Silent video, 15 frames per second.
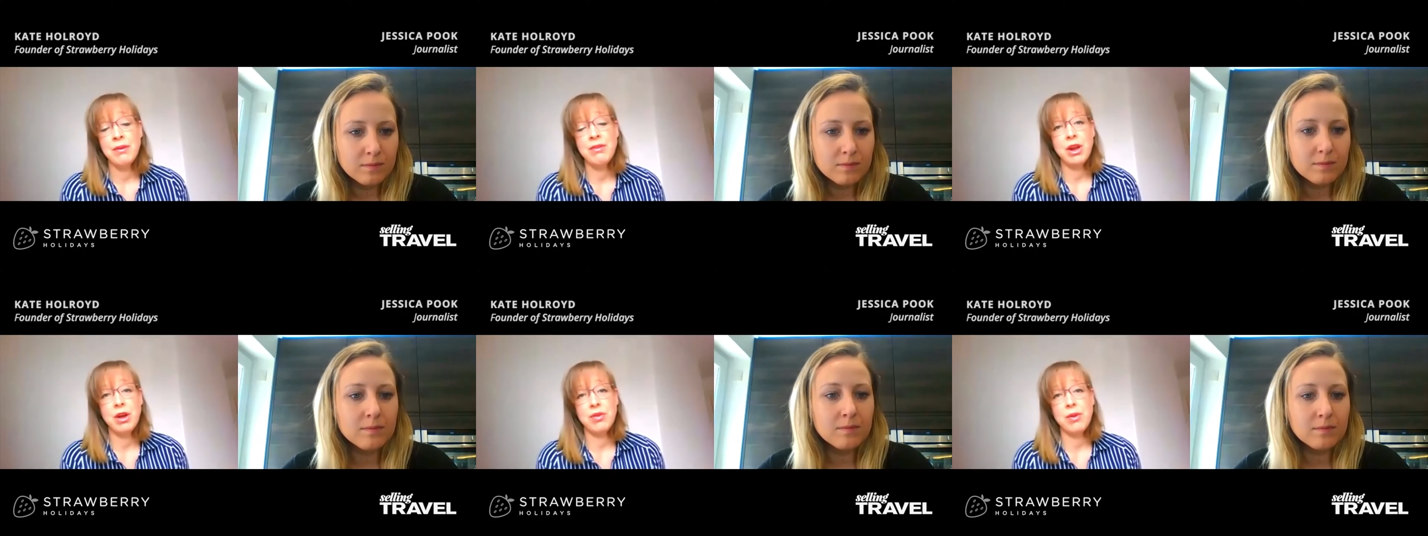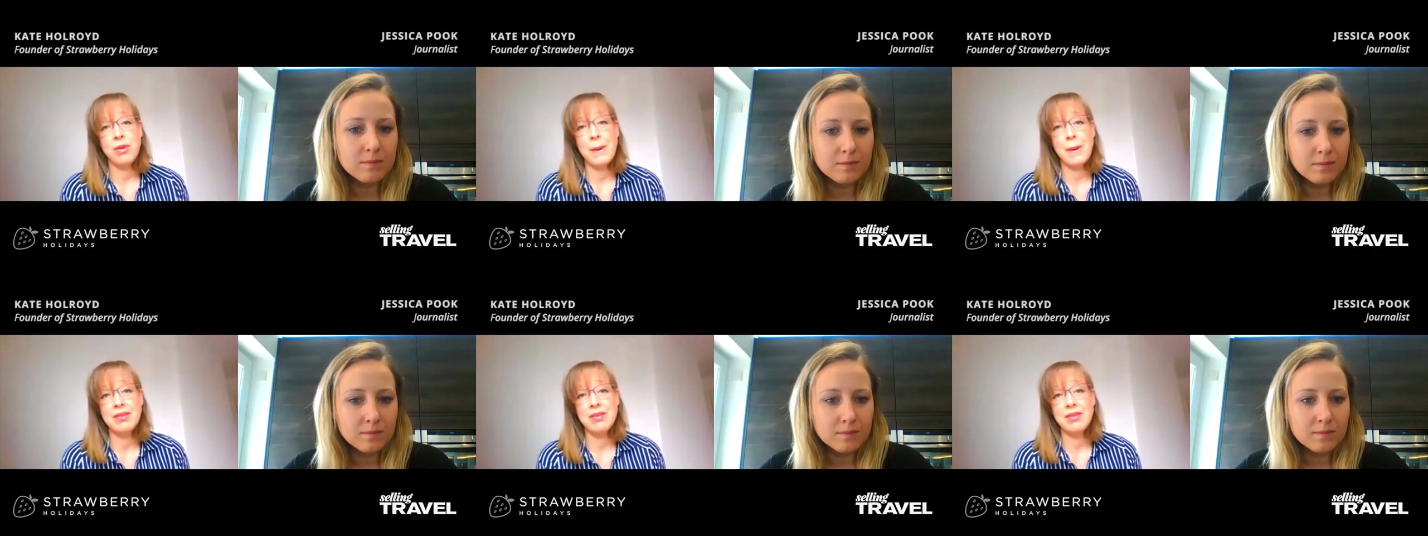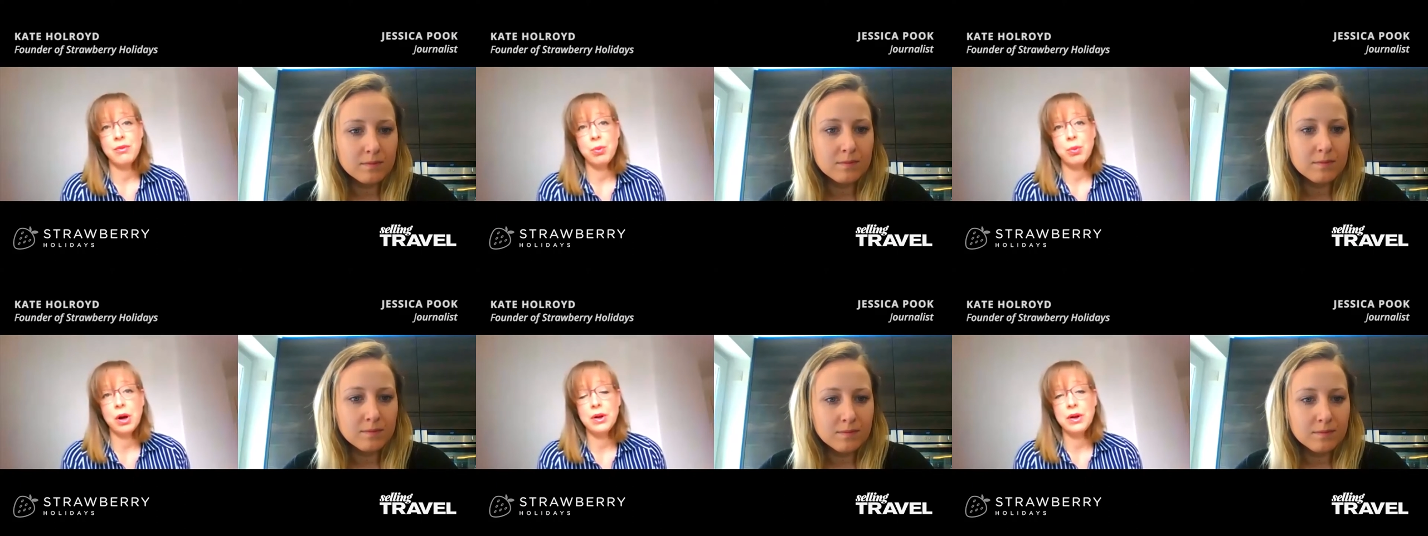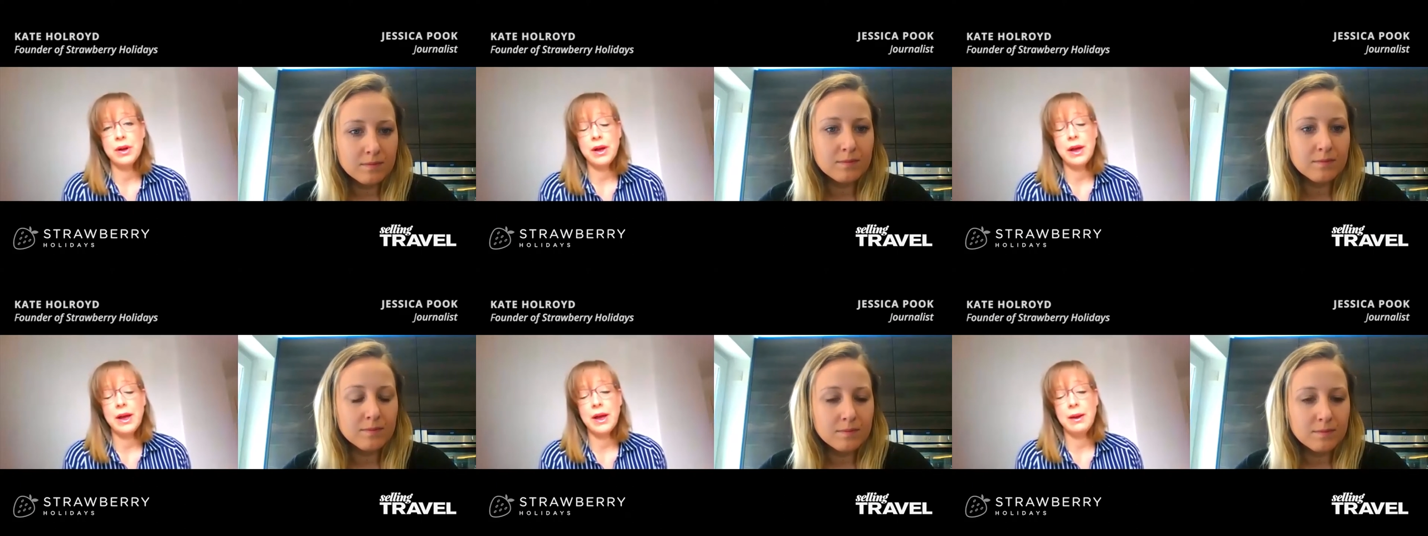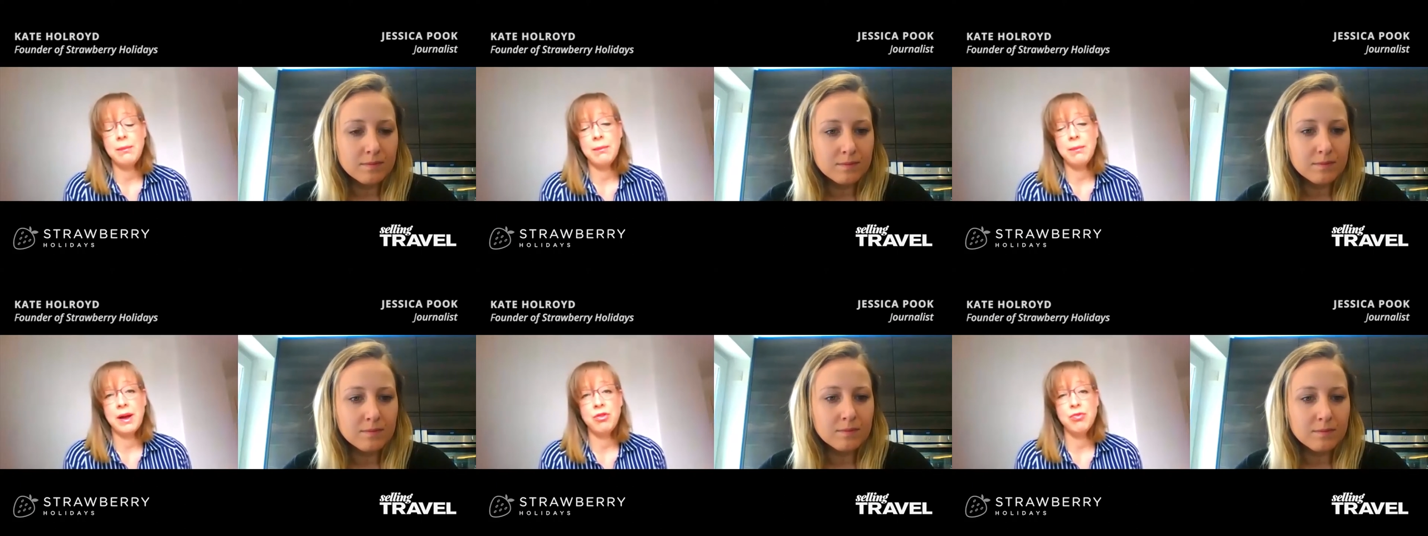Speaker 1: Video is a massive one. Um,
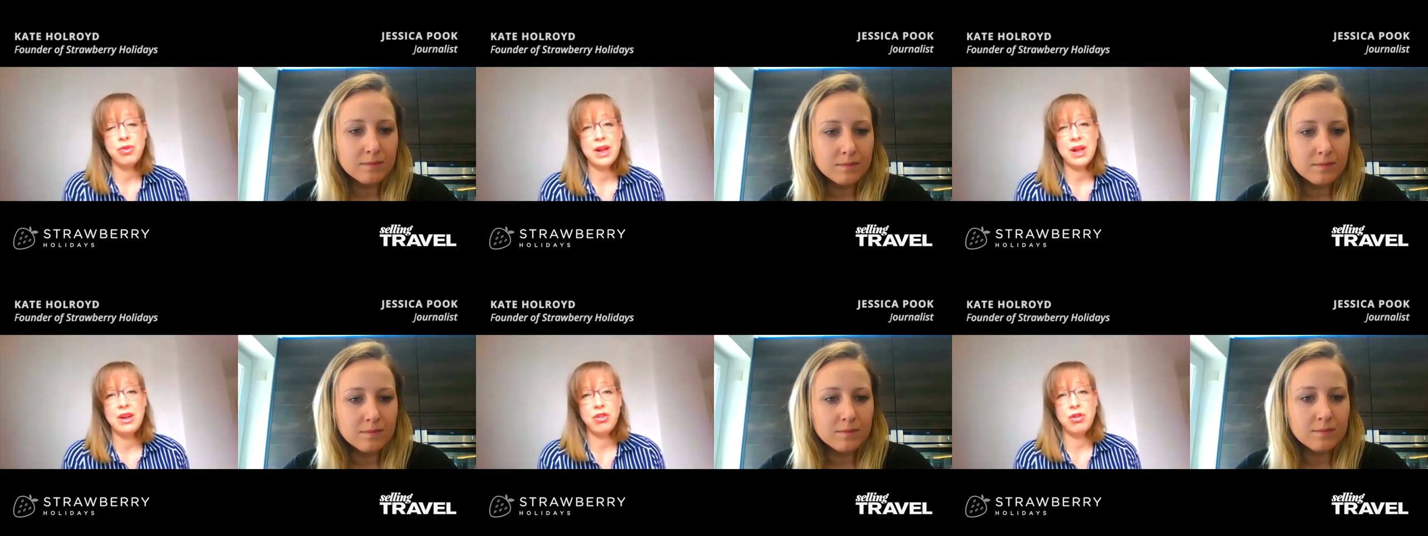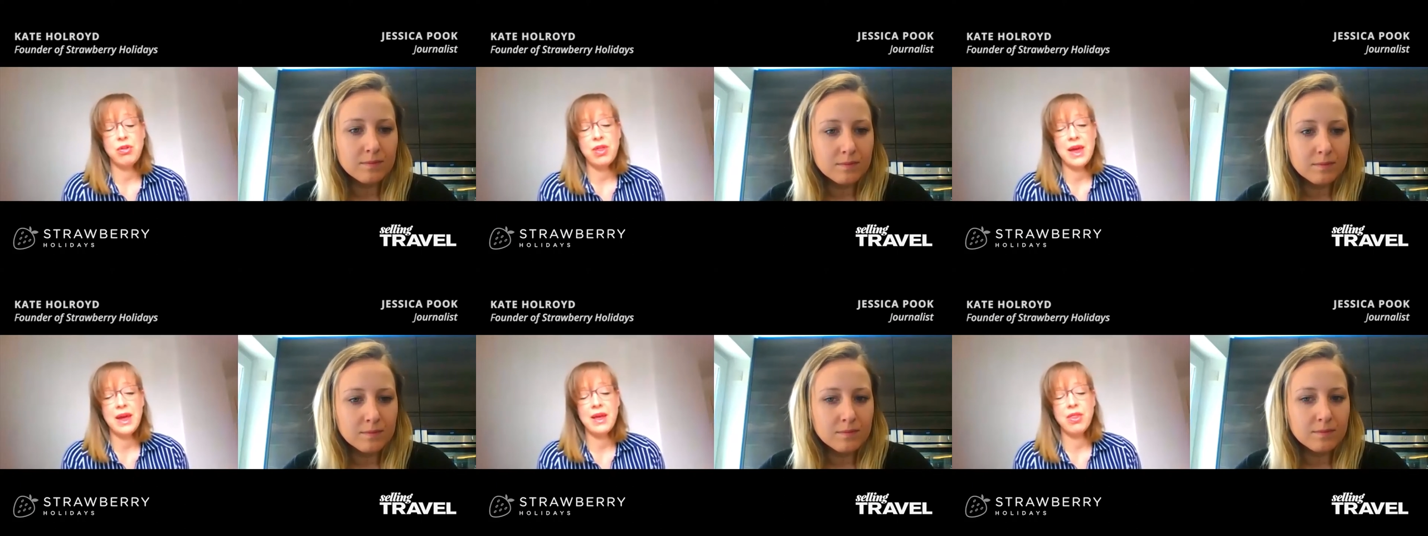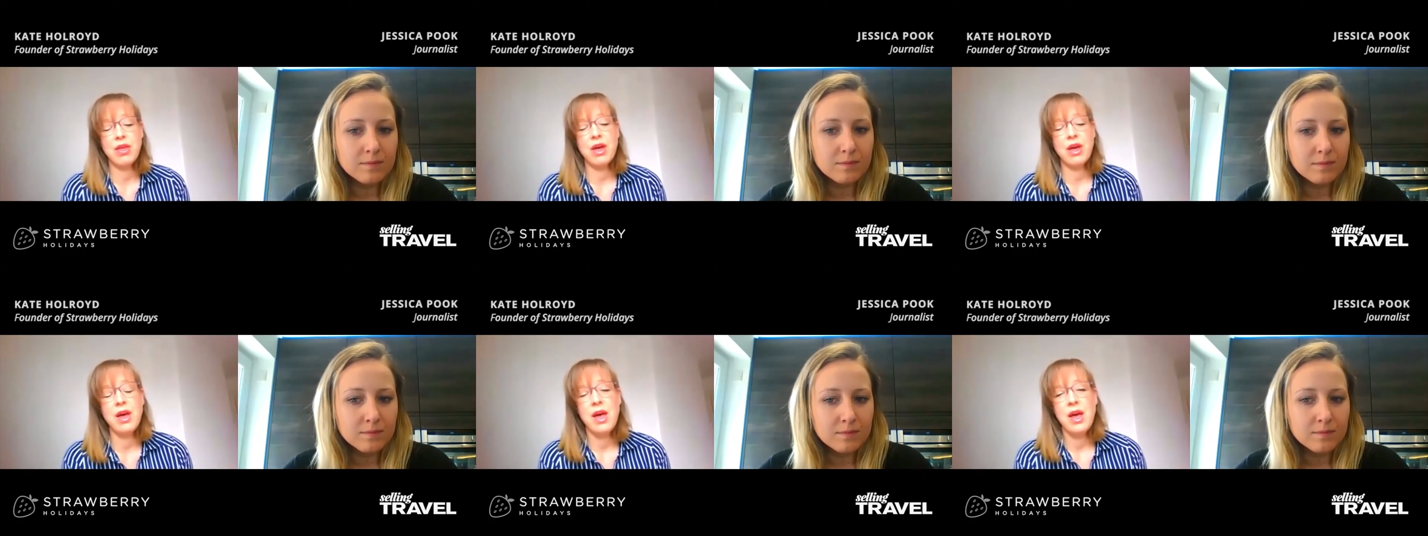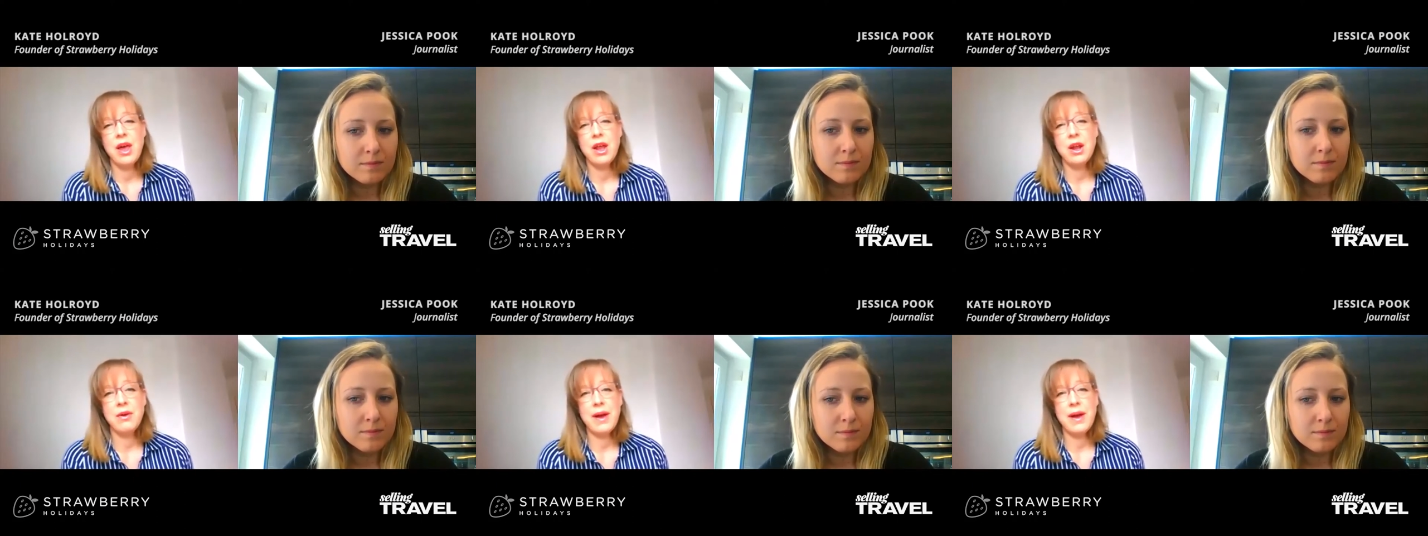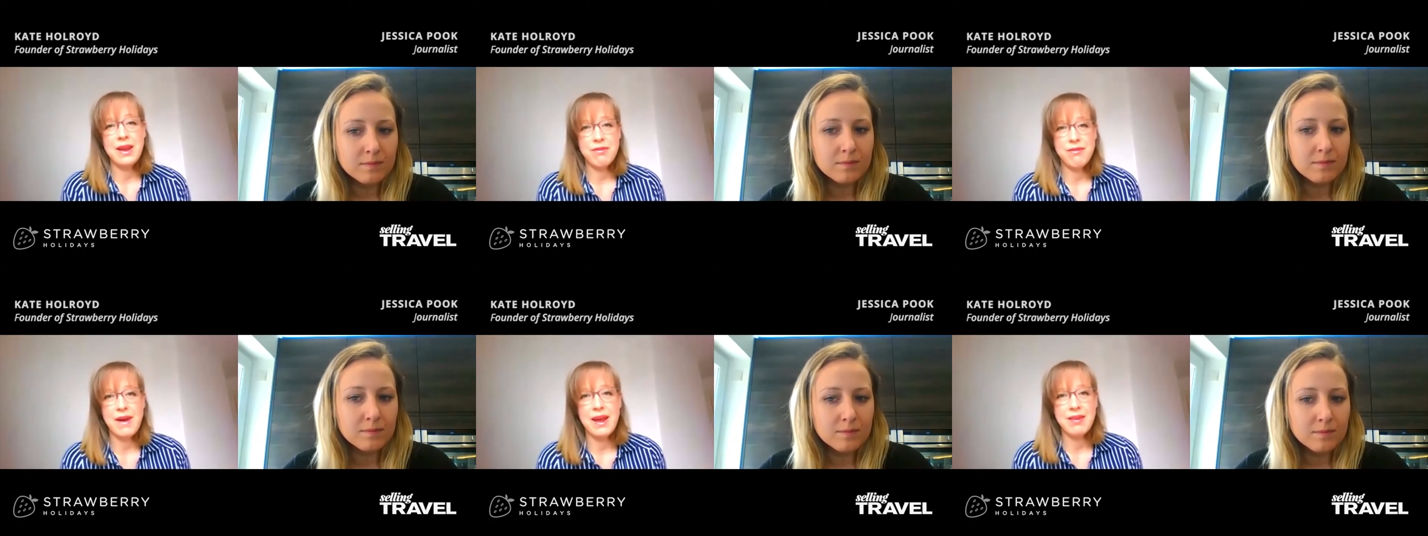I really do think that, you know, getting
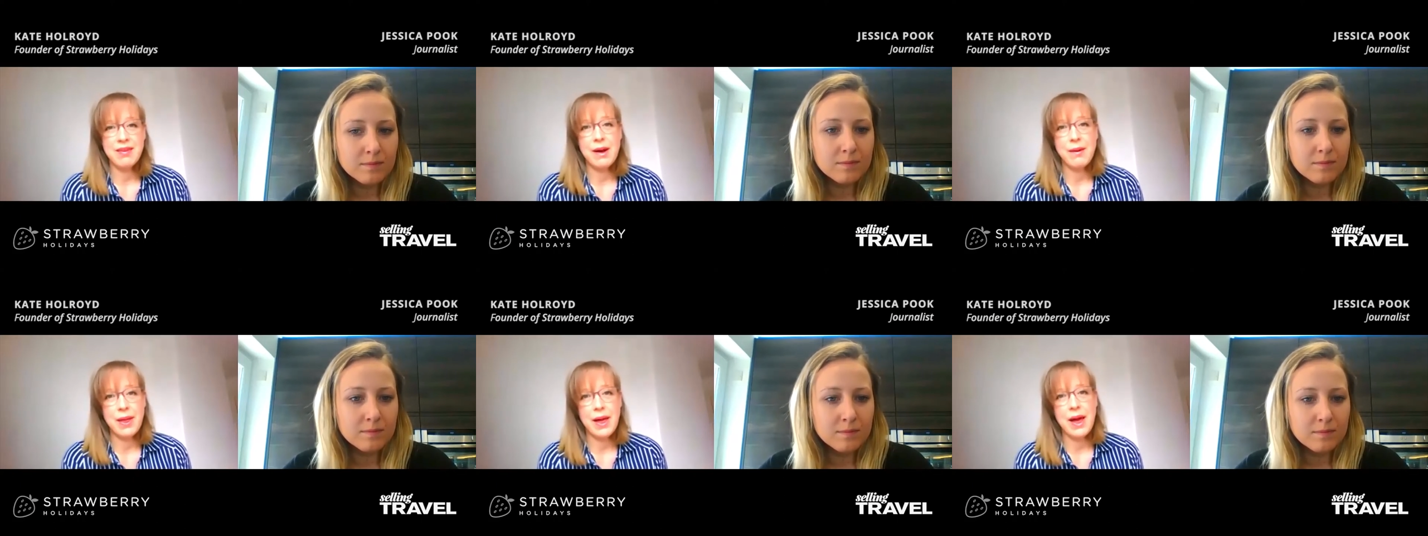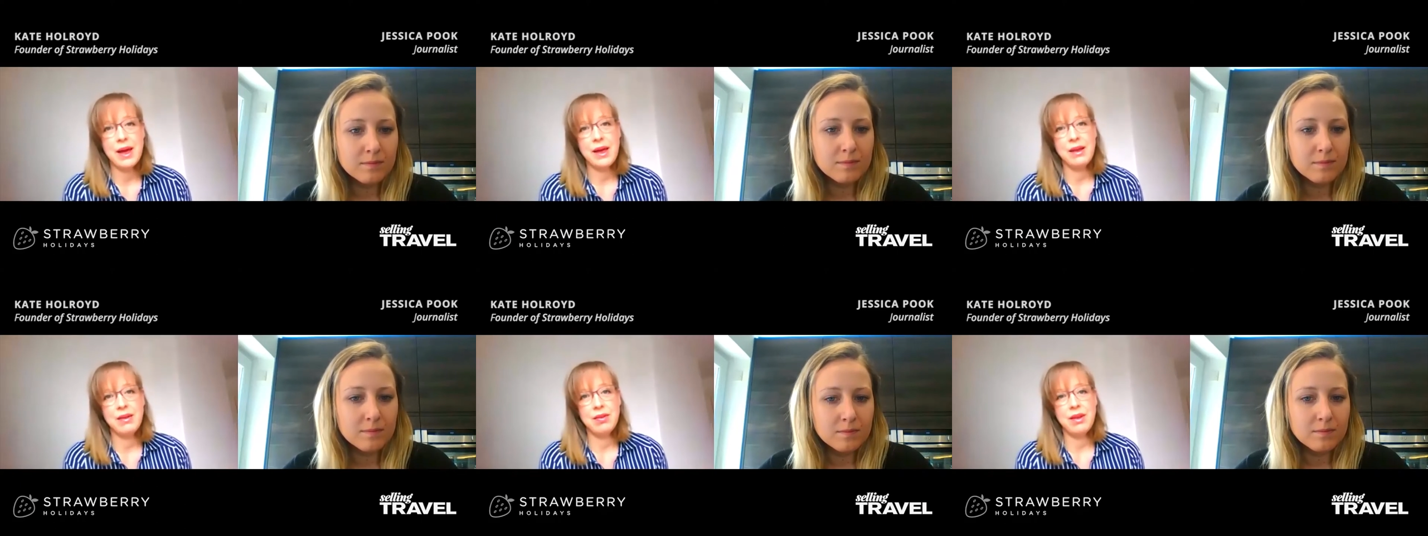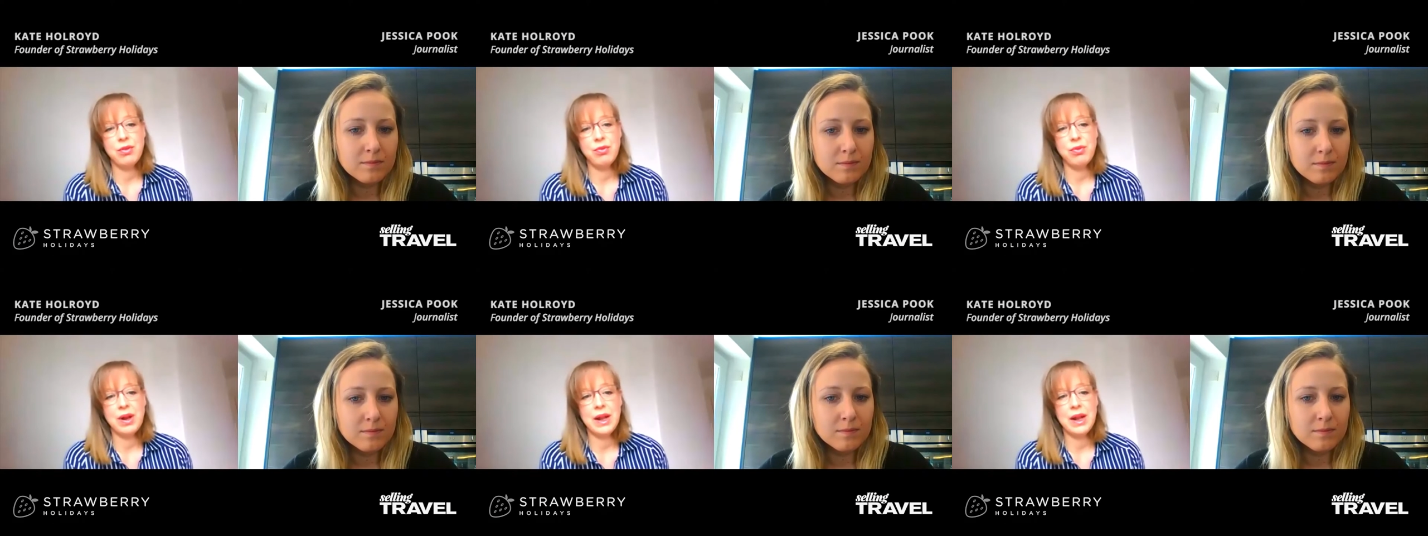your face out there is, is really